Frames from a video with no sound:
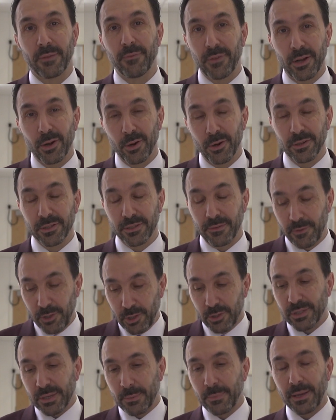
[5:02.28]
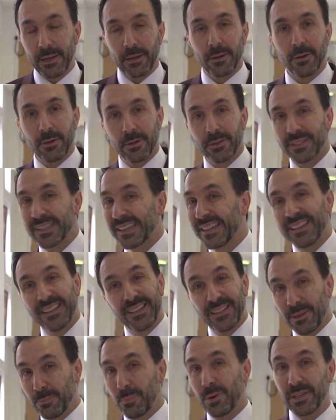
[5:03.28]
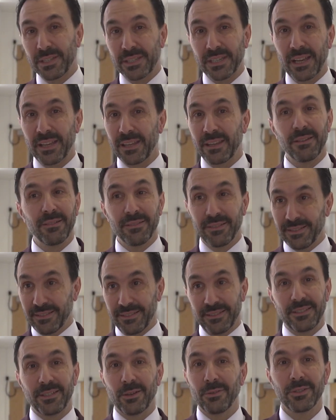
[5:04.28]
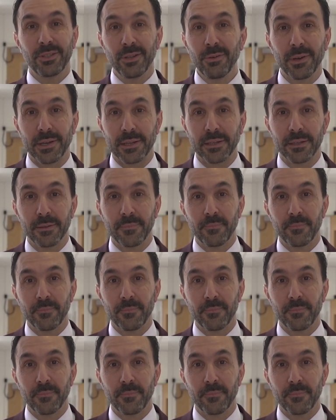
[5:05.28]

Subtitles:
it hurts, if you do something that hurts, your body's telling you, don't do it.